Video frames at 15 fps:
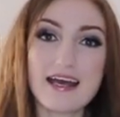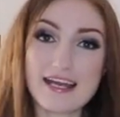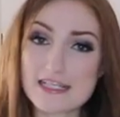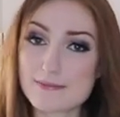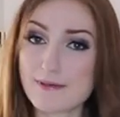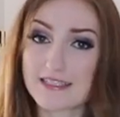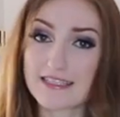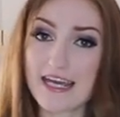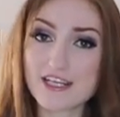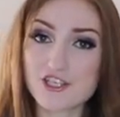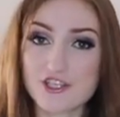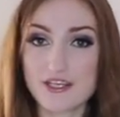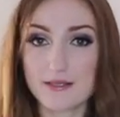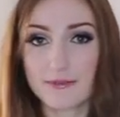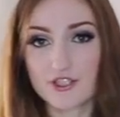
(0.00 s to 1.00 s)

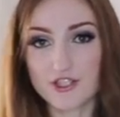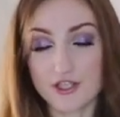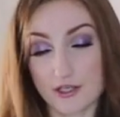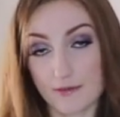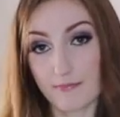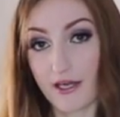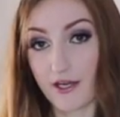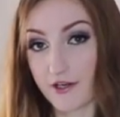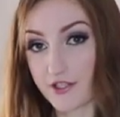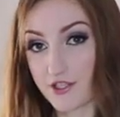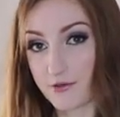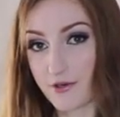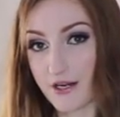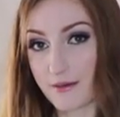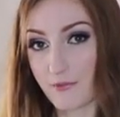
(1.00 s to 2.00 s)
expectation image and compare it
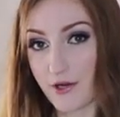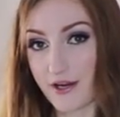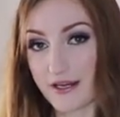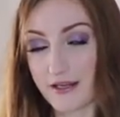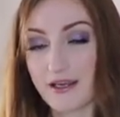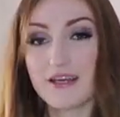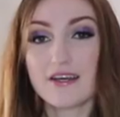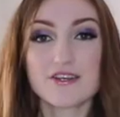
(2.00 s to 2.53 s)
to what I'm wearing.